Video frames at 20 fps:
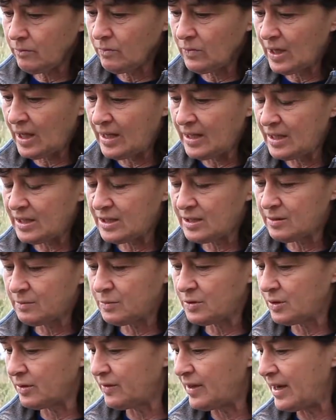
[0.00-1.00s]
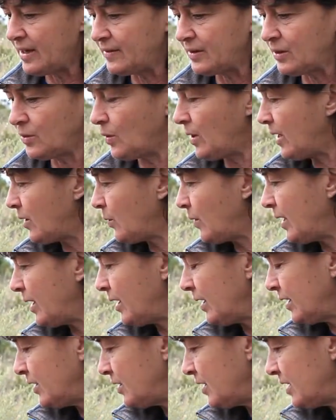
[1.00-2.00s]
and it's surviving quite
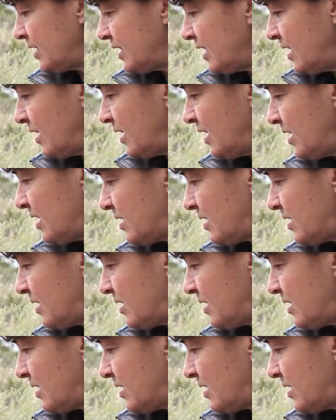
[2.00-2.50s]
well, and you can see that it's